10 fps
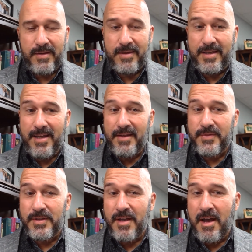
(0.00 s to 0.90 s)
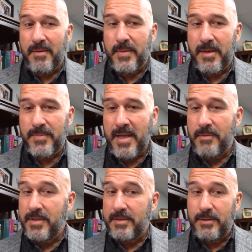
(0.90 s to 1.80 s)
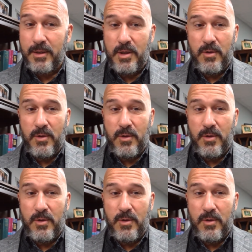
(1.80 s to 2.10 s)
The king of Sodom comes out and says, Look,